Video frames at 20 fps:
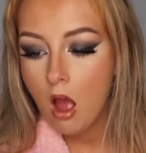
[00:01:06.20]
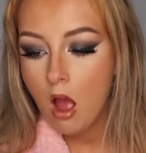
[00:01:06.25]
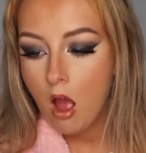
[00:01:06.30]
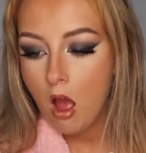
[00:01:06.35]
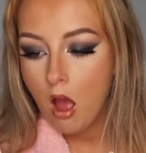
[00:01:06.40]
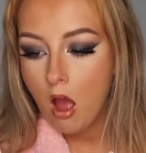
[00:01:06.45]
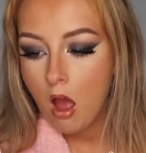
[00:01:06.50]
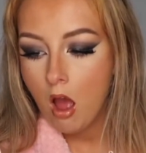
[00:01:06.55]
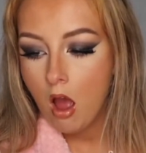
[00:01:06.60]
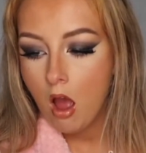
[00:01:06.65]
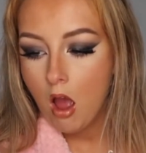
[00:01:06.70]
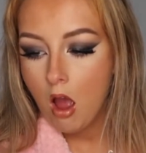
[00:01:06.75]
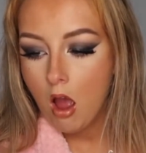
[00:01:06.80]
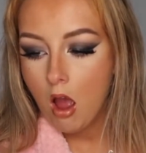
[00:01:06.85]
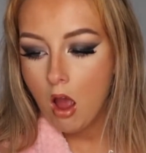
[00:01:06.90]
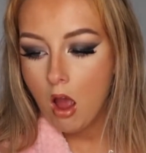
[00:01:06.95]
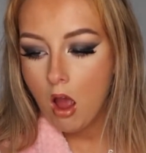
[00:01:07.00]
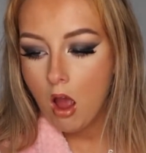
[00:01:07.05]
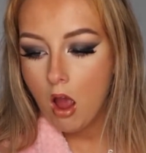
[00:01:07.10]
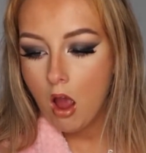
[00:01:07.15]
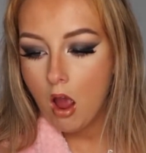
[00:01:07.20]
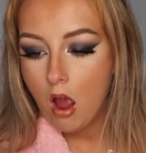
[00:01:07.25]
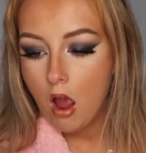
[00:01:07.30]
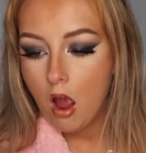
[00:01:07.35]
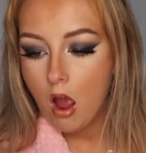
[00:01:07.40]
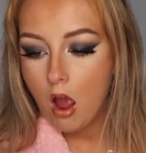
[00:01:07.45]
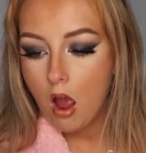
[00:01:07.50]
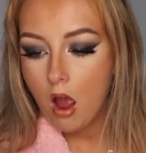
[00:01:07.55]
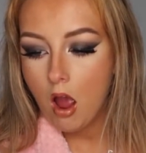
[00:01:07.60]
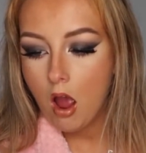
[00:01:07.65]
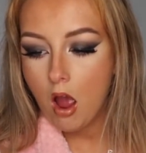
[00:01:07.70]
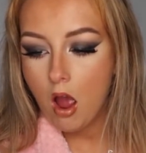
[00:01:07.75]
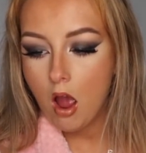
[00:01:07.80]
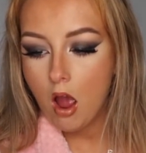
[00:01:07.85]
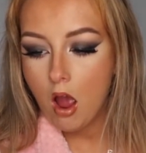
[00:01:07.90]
(silence)